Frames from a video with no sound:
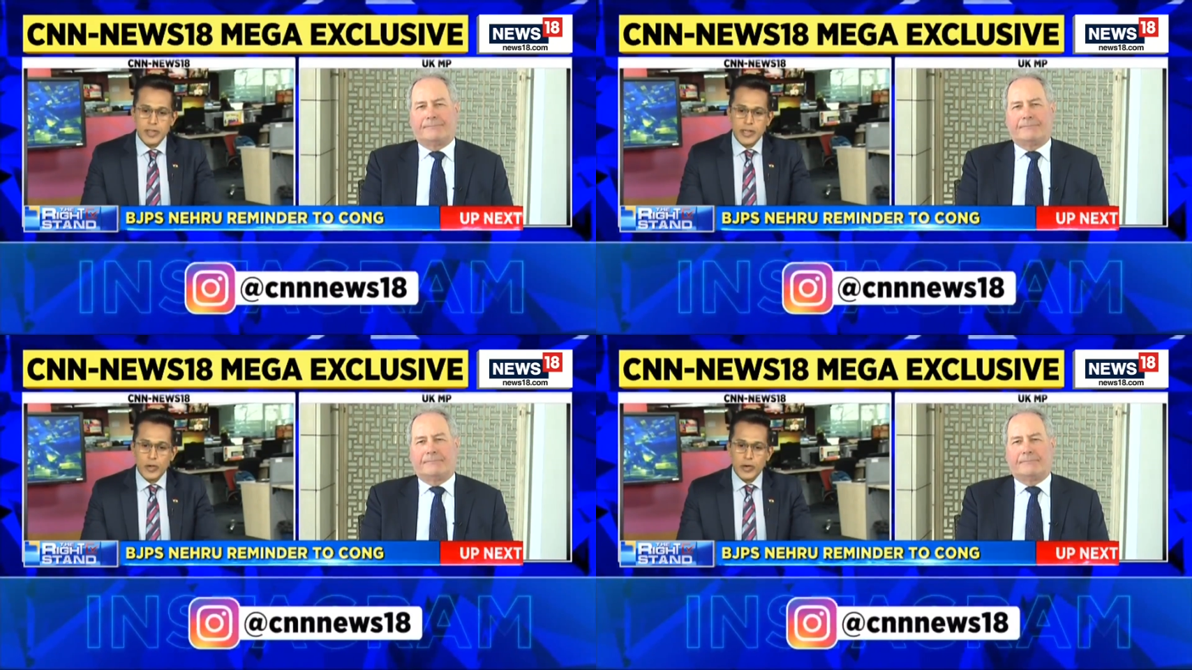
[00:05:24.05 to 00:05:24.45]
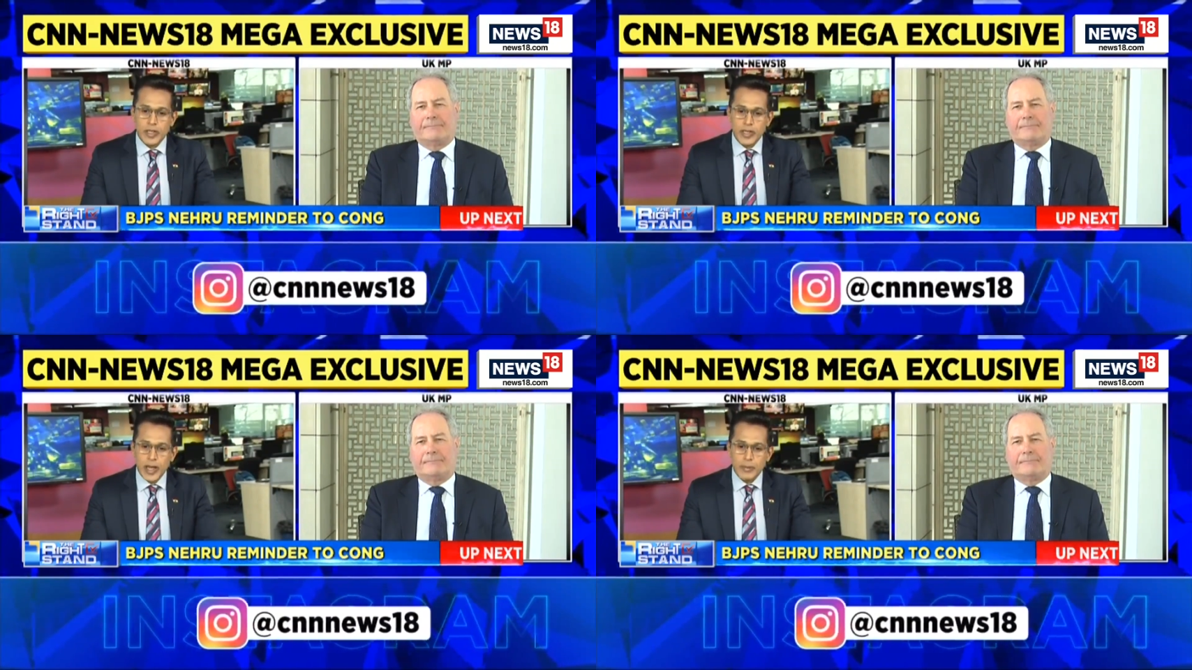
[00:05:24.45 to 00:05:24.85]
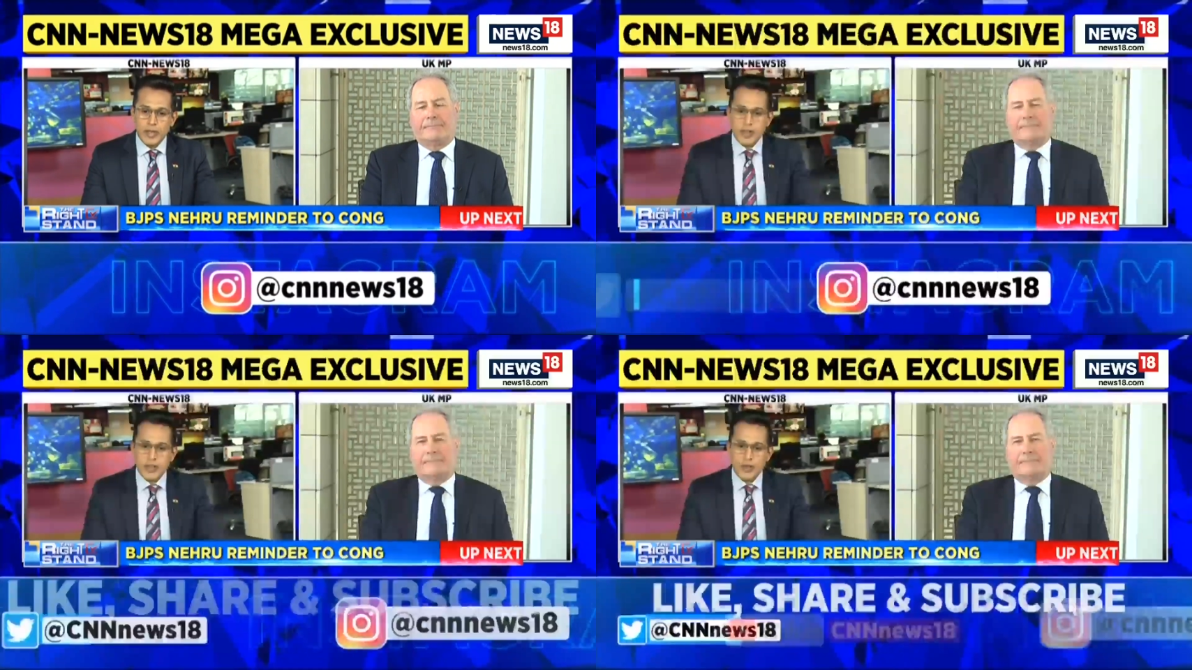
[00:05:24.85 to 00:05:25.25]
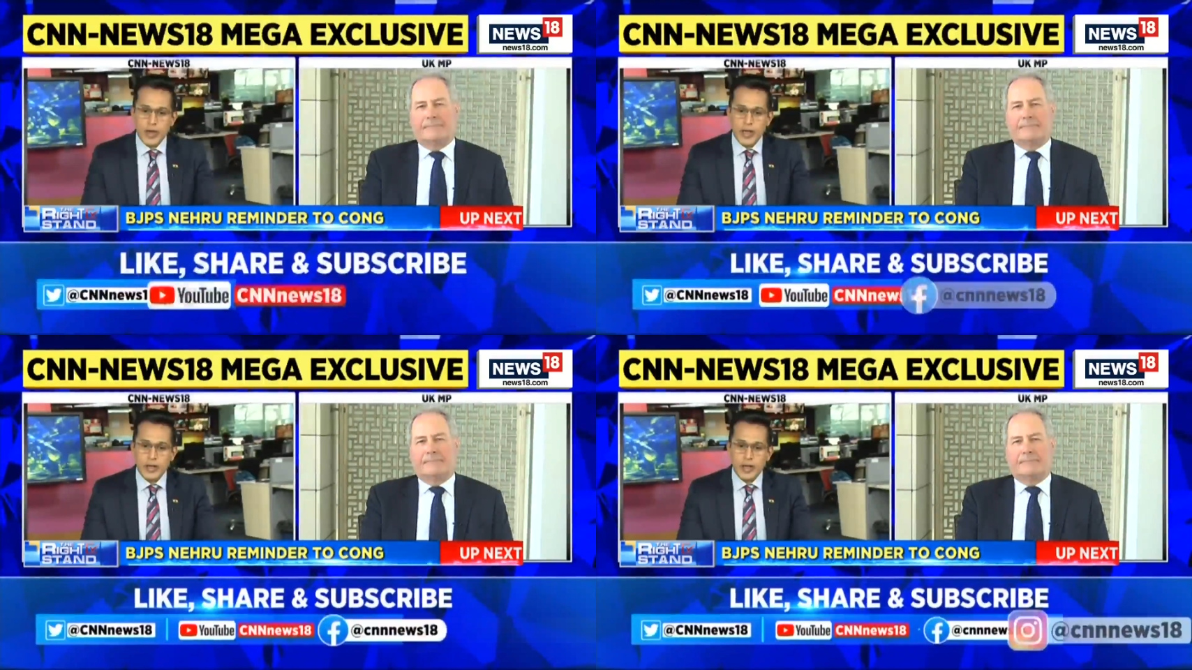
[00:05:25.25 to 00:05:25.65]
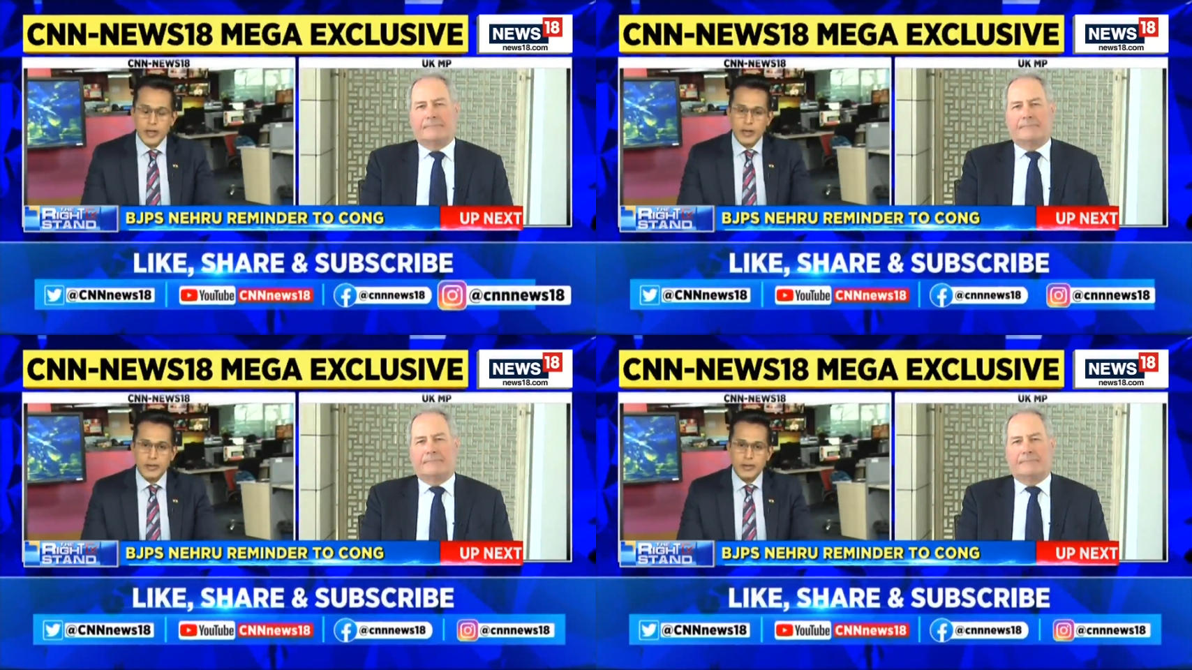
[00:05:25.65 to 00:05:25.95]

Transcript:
Speaker 1: security cameras, where uh,